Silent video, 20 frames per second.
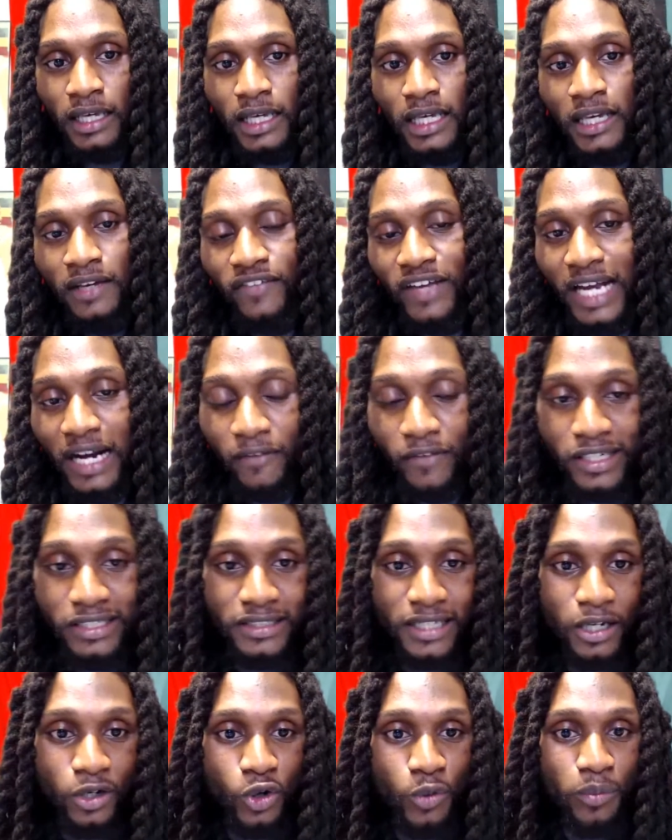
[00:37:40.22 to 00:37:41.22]
If every
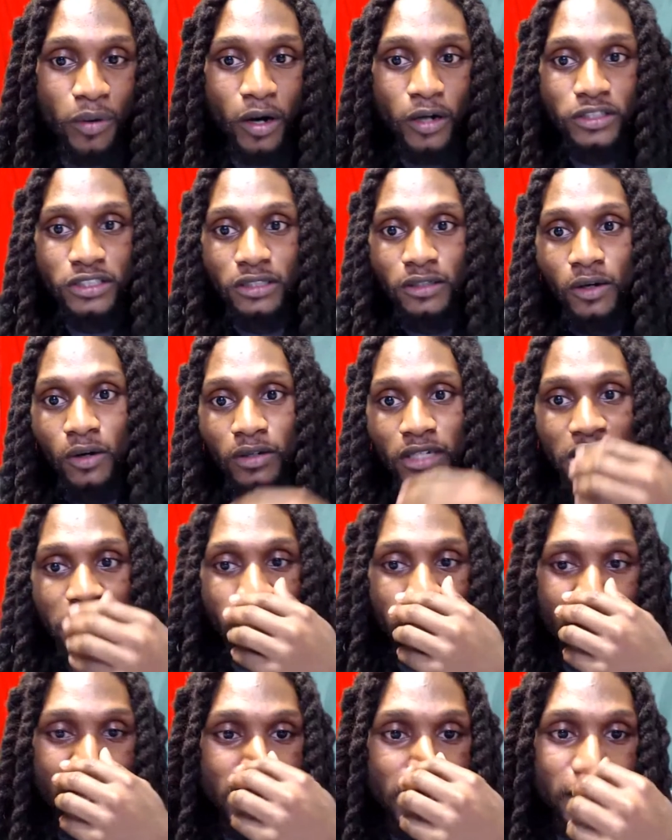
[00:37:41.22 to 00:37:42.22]
single person on this
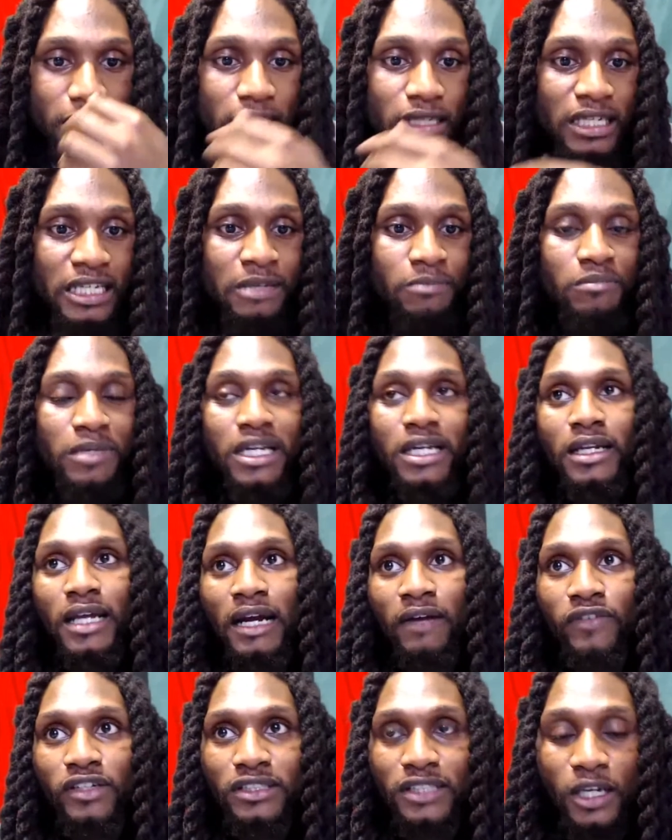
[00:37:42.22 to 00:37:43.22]
planet can eat meat,
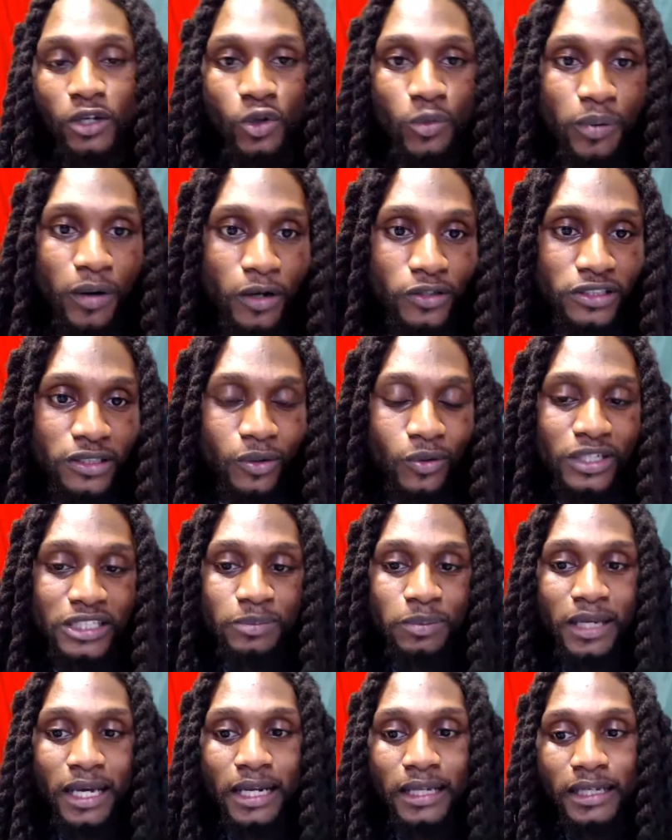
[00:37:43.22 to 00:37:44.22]
every single person on this
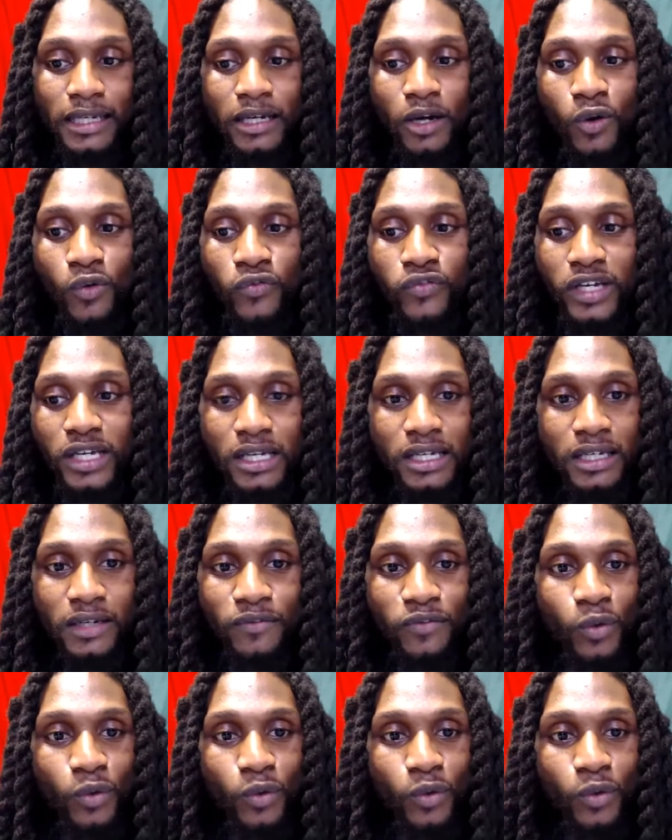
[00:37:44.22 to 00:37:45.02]
planet can go vegan.